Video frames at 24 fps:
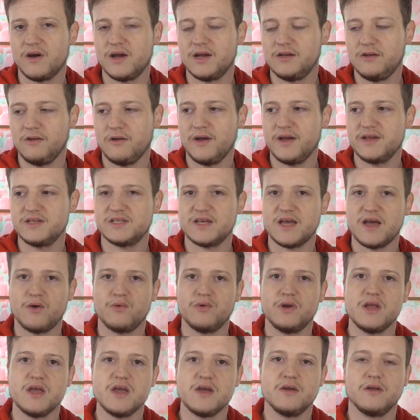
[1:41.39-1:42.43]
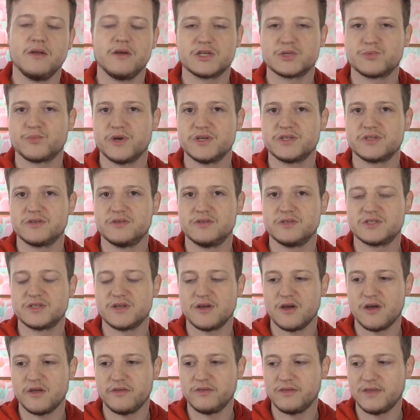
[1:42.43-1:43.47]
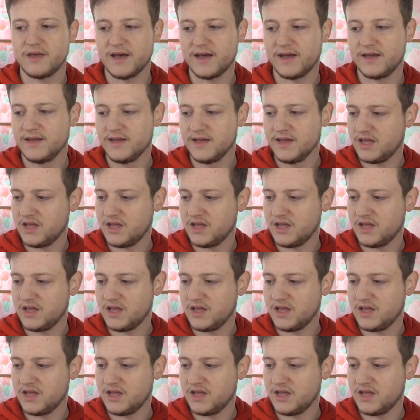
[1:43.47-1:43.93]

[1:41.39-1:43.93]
I liked how Negan expressed concern that